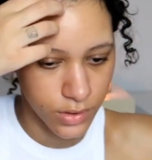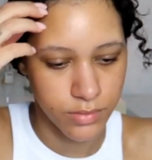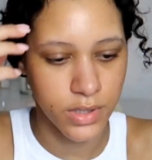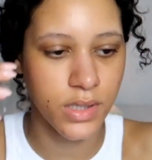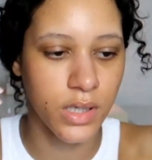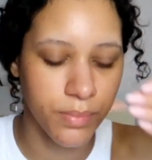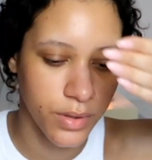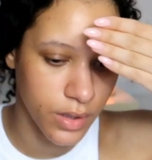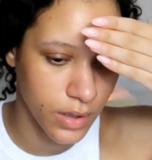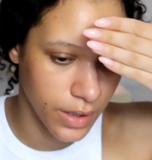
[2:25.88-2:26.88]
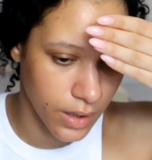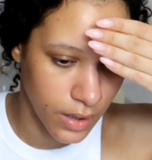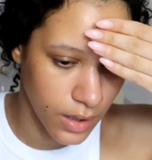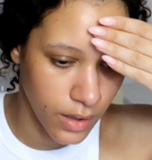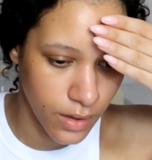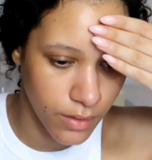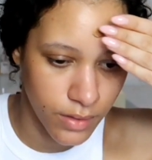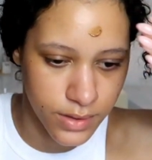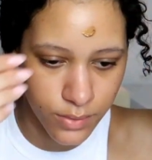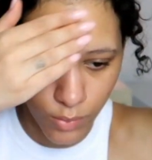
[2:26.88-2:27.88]
So I'm just gonna put it like
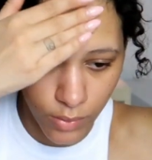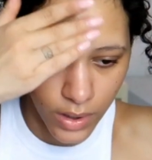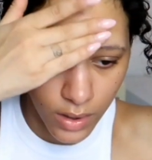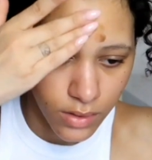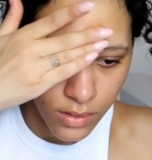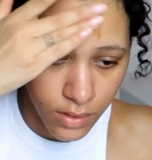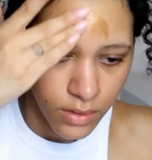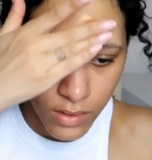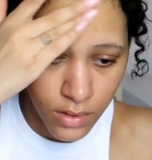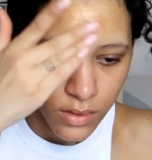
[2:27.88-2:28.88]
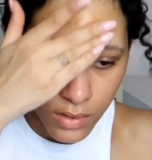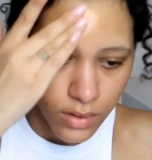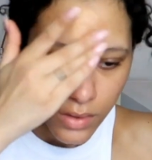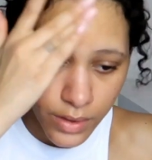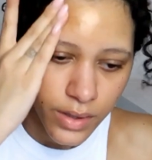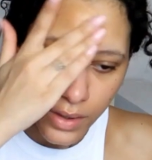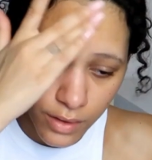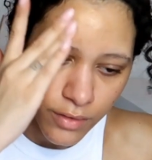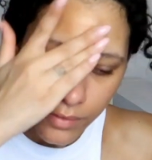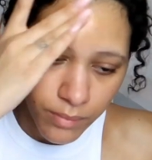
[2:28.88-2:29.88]
here as well,
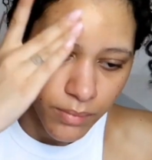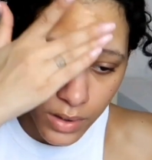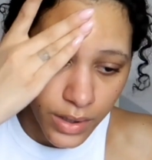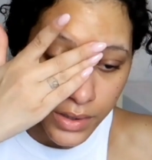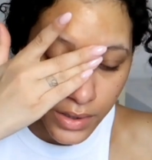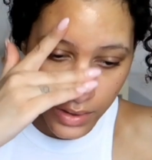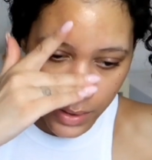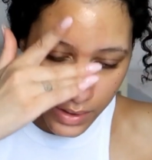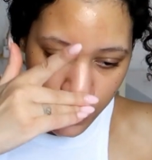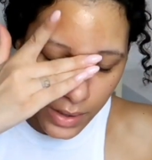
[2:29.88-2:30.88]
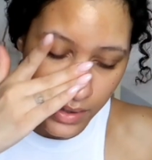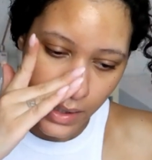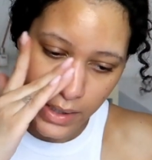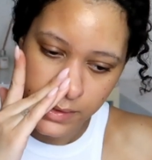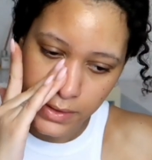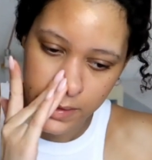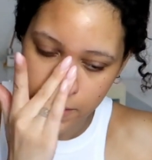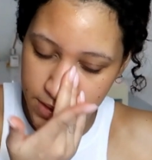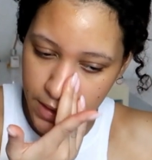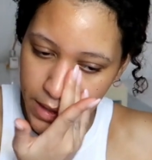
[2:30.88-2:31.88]
kind of blend it in, and as you
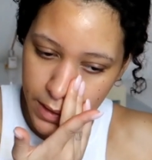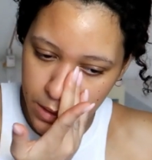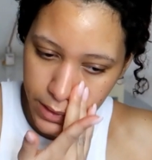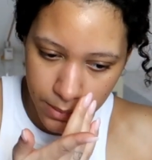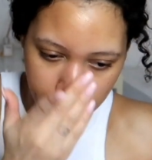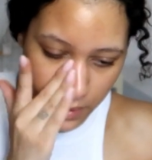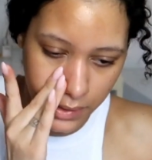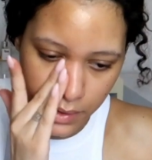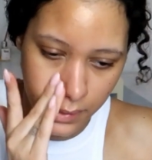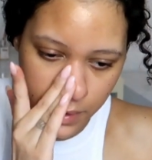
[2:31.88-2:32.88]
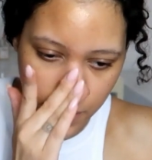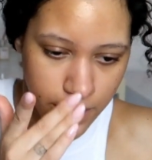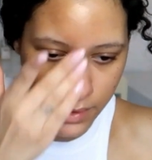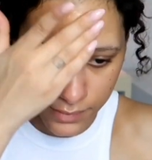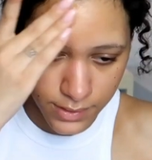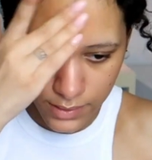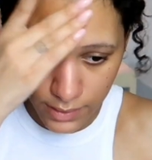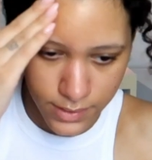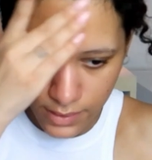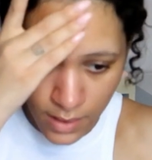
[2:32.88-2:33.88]
can see, it immediately gives
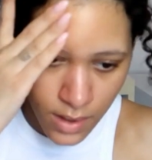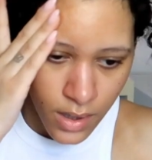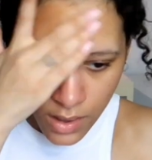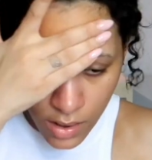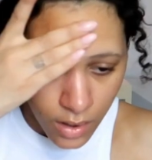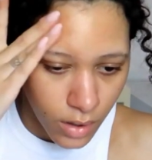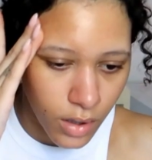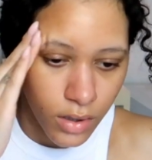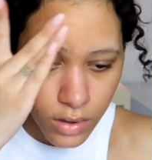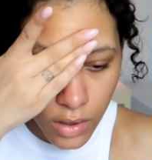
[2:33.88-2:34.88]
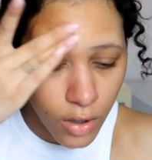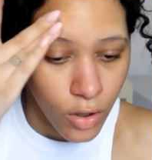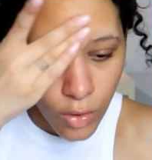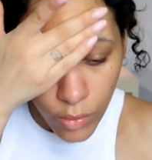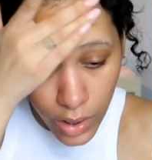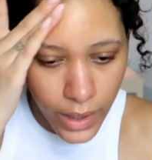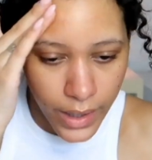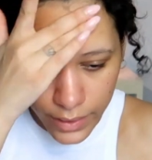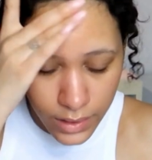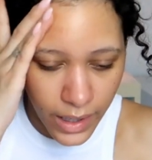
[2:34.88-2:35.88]
this glow
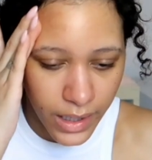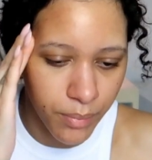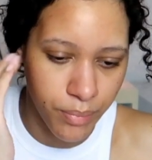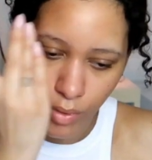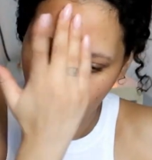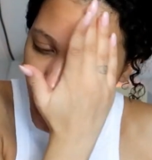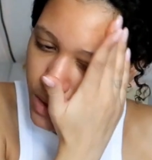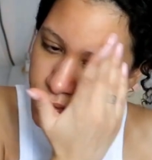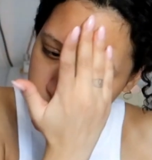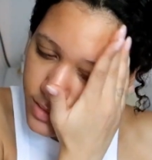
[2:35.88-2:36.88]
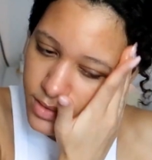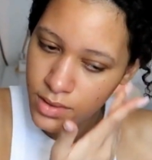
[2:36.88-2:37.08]
and like bronze.